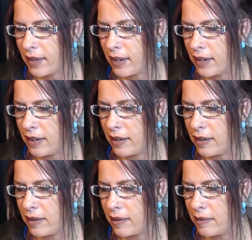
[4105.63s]

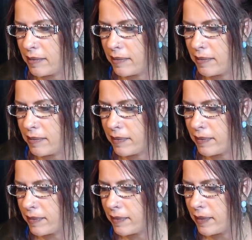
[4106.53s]
Um,
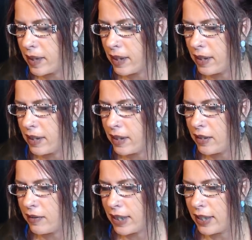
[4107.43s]

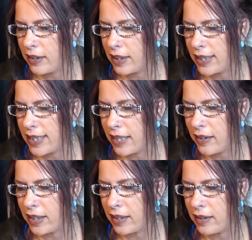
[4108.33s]
three here in
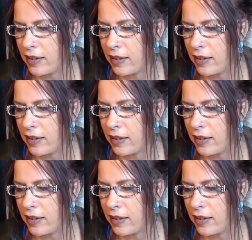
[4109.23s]
Ontario.